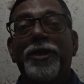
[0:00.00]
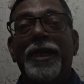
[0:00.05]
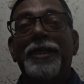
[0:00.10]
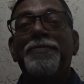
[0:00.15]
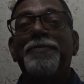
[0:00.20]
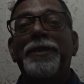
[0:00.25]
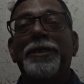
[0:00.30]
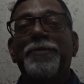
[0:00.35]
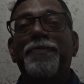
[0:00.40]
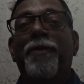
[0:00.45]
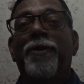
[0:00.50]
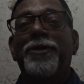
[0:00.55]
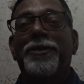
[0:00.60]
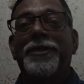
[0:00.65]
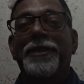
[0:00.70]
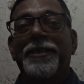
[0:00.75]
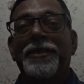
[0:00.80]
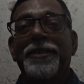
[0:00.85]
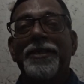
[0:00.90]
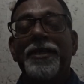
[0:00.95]
can be
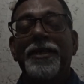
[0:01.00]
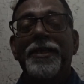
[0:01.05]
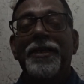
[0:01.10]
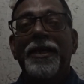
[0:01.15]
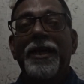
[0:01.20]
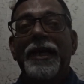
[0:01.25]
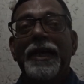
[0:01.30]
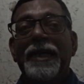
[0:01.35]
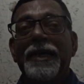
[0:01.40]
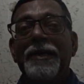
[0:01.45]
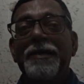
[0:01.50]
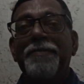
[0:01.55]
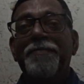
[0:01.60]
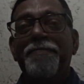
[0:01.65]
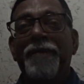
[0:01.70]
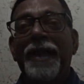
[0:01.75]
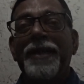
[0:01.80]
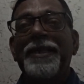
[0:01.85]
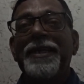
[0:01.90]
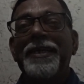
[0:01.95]
sponsored.
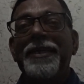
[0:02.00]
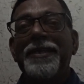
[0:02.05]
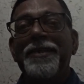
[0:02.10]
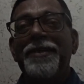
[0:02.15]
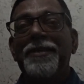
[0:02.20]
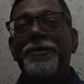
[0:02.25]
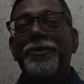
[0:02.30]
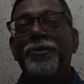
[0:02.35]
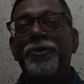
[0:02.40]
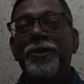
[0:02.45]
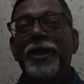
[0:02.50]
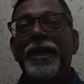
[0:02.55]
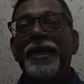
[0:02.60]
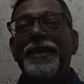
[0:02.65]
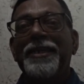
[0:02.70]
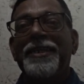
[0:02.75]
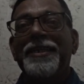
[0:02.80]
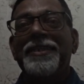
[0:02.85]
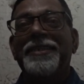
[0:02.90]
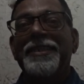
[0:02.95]
Money today
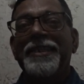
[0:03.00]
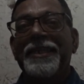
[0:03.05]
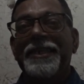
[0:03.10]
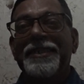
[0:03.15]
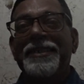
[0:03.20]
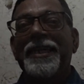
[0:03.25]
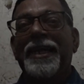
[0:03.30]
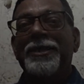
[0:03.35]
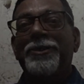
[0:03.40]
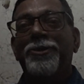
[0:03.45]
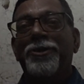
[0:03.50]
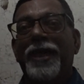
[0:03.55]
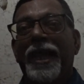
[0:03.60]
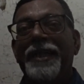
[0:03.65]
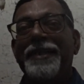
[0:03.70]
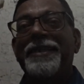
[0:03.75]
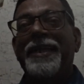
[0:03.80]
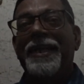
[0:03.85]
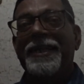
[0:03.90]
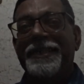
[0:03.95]
is easier to
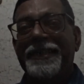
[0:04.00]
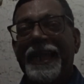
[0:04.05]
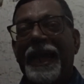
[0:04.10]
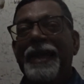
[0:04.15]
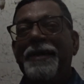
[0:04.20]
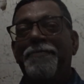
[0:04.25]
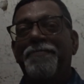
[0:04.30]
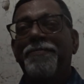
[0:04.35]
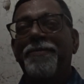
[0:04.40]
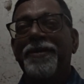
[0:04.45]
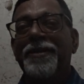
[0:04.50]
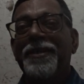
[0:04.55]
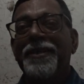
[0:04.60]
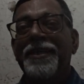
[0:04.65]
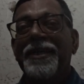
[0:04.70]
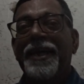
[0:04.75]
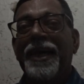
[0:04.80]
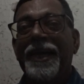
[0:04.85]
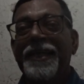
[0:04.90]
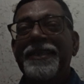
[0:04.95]
get than time.
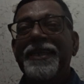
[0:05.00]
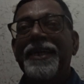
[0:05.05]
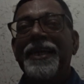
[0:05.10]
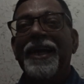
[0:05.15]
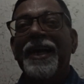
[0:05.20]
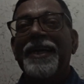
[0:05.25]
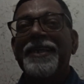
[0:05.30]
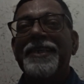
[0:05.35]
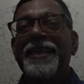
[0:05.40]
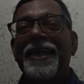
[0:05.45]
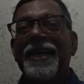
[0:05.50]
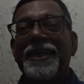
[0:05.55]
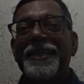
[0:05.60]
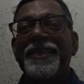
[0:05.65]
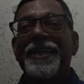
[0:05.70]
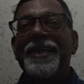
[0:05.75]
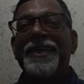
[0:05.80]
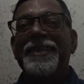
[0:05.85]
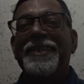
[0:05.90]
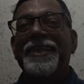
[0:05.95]

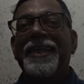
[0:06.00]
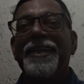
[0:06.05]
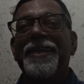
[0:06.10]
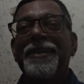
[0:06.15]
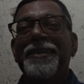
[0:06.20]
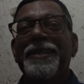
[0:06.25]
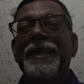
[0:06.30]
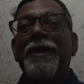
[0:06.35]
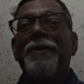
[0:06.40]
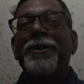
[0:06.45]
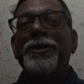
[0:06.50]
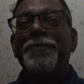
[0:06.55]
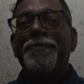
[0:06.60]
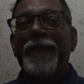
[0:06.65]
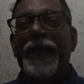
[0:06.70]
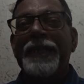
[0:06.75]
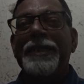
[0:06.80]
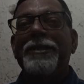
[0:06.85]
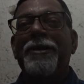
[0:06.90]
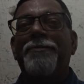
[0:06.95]
Earlier, there was
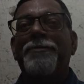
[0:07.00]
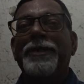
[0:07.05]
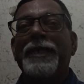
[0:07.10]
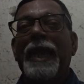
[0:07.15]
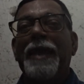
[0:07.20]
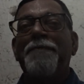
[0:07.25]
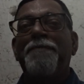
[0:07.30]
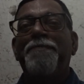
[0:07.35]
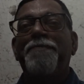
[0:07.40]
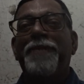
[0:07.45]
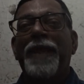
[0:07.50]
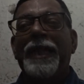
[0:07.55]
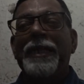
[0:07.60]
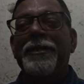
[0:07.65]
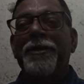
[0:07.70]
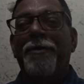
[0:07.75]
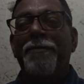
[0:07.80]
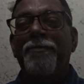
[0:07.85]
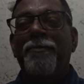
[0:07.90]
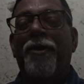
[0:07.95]
plenty of time,
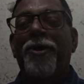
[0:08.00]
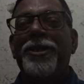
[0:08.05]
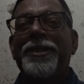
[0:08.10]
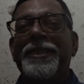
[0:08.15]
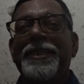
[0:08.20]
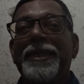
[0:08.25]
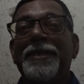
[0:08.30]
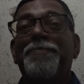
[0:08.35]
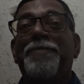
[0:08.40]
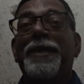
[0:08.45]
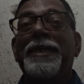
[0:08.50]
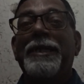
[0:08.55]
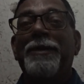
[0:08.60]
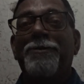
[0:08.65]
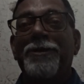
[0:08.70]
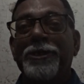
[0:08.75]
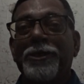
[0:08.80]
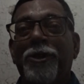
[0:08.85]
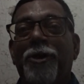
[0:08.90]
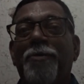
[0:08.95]
plenty of volunteers, but there
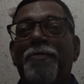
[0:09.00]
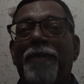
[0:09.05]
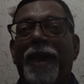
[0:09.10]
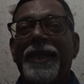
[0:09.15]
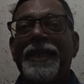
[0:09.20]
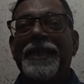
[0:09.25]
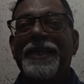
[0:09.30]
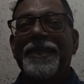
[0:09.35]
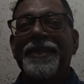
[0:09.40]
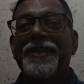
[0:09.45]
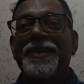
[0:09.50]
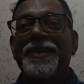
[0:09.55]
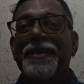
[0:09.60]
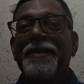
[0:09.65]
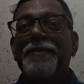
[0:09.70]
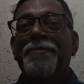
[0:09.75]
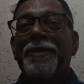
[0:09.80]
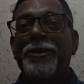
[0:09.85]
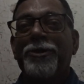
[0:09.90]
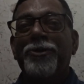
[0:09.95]
was no money.
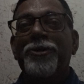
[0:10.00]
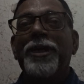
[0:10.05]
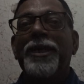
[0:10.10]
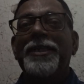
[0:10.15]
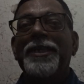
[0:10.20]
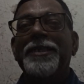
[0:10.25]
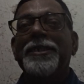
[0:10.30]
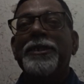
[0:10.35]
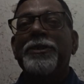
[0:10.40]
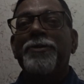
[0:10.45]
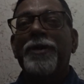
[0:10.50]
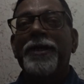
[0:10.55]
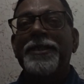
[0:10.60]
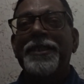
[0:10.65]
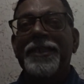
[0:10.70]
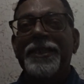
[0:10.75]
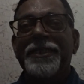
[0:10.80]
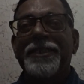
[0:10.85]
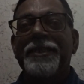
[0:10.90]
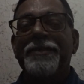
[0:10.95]
But today the
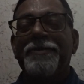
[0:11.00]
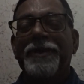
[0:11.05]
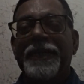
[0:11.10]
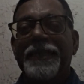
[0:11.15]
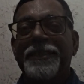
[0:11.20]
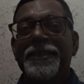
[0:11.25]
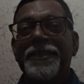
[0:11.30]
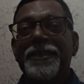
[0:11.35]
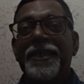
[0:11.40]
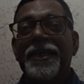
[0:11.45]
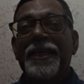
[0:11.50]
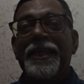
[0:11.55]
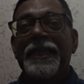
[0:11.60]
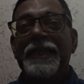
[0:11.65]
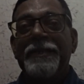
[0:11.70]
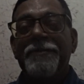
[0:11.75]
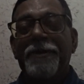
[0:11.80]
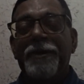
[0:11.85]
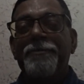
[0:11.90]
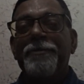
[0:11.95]
situation is reverse.
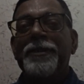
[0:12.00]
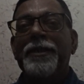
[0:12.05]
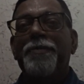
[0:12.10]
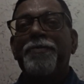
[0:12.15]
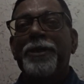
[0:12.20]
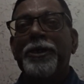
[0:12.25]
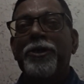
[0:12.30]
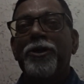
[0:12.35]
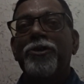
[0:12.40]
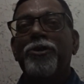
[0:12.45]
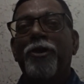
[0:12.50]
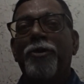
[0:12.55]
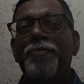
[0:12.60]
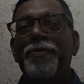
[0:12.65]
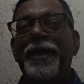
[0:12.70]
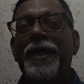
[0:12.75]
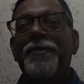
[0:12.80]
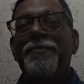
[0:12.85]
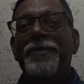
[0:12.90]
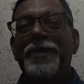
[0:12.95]
Even with the Britto's
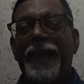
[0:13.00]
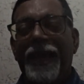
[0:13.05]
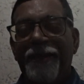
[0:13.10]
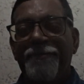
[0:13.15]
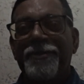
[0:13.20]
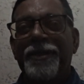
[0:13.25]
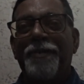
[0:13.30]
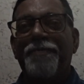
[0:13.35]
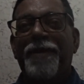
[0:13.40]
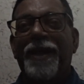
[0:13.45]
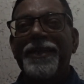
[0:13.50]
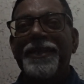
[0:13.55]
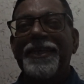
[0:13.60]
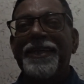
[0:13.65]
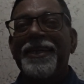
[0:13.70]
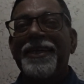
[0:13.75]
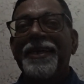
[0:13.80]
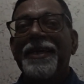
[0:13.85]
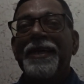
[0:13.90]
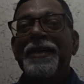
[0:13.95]
OBA, we have the
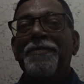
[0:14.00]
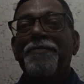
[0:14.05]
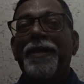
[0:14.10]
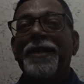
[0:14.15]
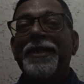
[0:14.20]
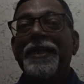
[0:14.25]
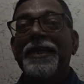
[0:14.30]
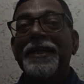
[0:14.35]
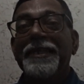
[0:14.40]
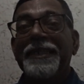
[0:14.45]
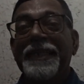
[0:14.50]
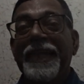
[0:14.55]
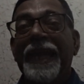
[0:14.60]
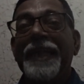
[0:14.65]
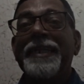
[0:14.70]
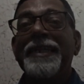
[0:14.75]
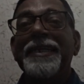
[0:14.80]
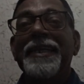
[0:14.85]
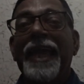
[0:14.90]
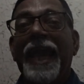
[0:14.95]
money, but
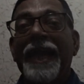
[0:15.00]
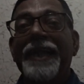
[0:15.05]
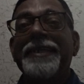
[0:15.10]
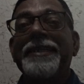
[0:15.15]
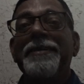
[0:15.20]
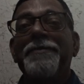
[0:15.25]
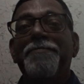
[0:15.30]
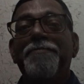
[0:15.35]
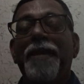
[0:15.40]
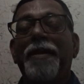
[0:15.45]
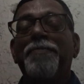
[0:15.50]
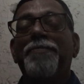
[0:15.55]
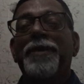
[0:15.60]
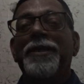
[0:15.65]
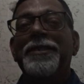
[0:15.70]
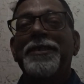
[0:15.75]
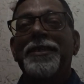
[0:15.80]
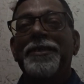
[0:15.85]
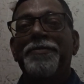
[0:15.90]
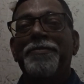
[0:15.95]
getting active
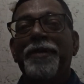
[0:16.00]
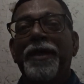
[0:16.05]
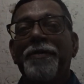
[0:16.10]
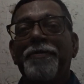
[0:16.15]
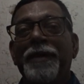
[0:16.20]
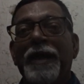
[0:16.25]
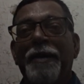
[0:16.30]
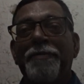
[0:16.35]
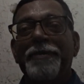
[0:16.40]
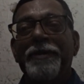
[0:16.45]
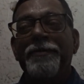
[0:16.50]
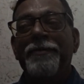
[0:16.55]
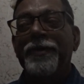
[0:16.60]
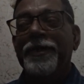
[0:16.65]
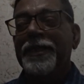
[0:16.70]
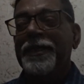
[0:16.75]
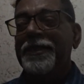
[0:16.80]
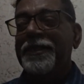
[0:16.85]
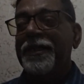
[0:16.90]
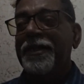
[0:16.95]
members has become
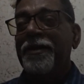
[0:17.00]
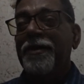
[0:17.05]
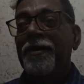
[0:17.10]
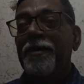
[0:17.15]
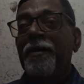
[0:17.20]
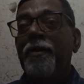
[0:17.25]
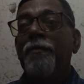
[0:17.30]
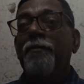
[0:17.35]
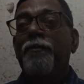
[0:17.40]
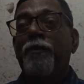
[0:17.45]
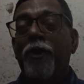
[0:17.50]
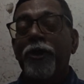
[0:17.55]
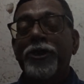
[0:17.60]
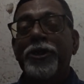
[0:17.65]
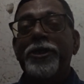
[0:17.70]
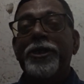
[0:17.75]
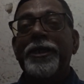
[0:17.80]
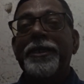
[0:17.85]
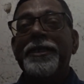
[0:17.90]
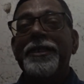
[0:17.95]
difficult.
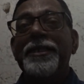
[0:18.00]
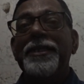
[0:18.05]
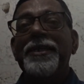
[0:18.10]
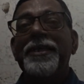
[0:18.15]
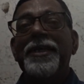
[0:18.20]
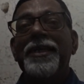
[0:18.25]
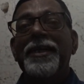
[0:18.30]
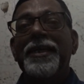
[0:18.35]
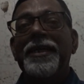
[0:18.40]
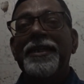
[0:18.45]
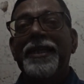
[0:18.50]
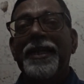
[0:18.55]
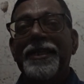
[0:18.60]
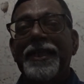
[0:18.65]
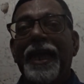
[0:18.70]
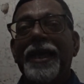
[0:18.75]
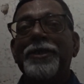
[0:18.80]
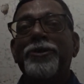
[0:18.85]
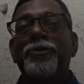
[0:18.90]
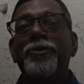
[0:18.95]
Fortunately, in the
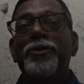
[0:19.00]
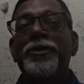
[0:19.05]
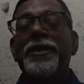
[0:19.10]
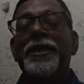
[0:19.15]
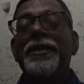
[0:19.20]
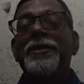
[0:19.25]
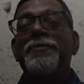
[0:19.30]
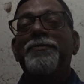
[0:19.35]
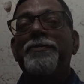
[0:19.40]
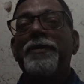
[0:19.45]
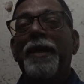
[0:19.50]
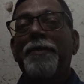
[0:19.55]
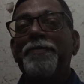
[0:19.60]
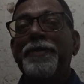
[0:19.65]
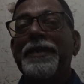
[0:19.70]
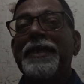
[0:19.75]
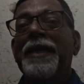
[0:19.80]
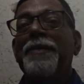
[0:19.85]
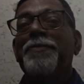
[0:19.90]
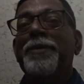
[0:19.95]
last 2 years, we have
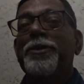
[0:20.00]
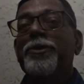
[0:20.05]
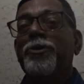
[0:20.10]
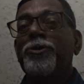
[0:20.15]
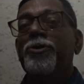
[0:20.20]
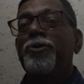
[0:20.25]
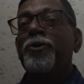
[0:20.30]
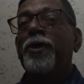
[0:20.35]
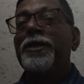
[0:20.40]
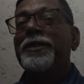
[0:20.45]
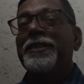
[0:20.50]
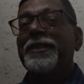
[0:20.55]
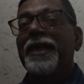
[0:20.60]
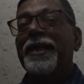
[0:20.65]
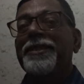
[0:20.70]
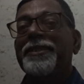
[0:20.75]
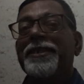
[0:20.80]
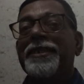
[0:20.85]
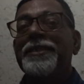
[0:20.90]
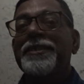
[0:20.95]
been able to do a
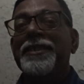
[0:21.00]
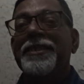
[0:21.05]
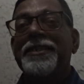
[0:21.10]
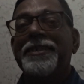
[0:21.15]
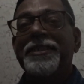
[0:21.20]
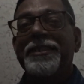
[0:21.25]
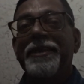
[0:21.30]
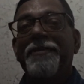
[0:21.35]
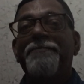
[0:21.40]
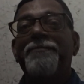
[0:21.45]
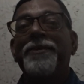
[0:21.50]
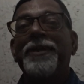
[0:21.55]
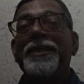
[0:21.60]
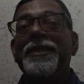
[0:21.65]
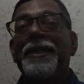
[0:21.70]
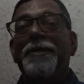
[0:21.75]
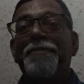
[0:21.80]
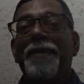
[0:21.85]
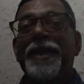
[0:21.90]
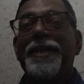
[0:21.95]
generation shift
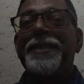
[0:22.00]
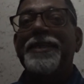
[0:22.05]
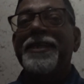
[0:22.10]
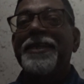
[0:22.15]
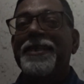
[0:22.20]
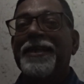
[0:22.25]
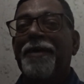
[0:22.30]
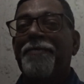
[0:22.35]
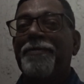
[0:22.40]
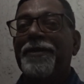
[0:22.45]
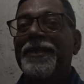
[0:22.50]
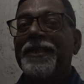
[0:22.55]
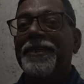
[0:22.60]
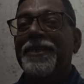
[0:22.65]
in the managing committee.